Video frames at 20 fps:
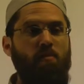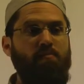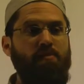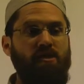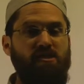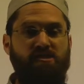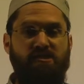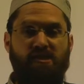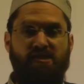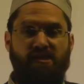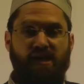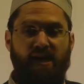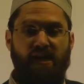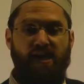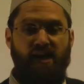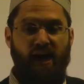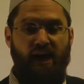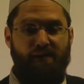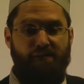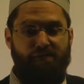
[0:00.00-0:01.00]
means to
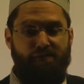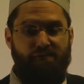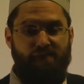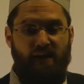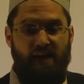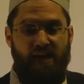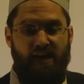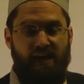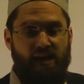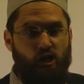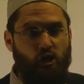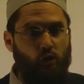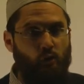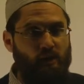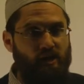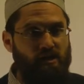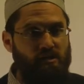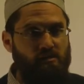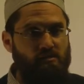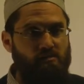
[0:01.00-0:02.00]
take a
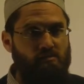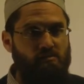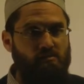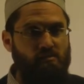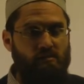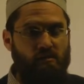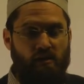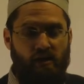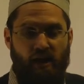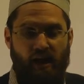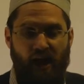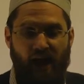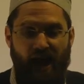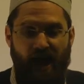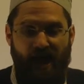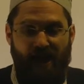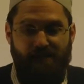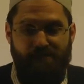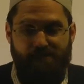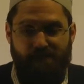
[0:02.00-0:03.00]
liquid
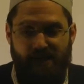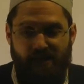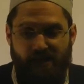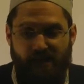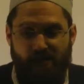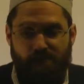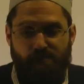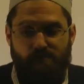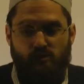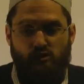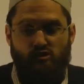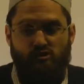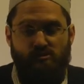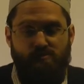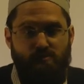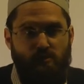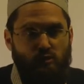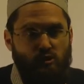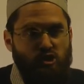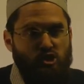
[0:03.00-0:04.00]
and make it more and
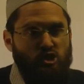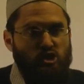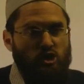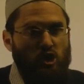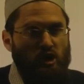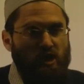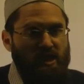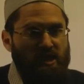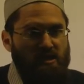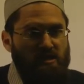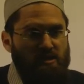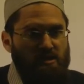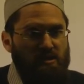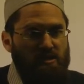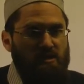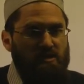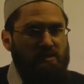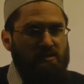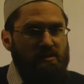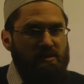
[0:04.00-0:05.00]
more solid
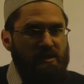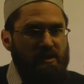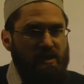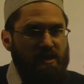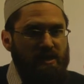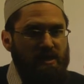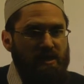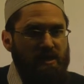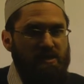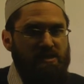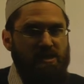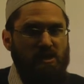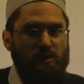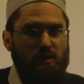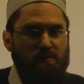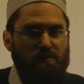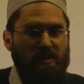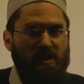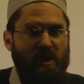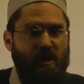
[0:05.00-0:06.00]
until
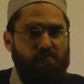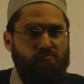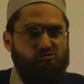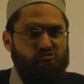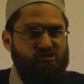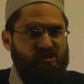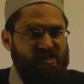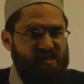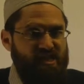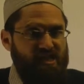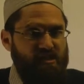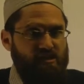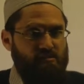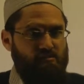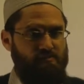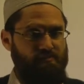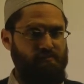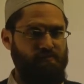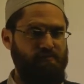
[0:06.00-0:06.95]
it becomes resilient.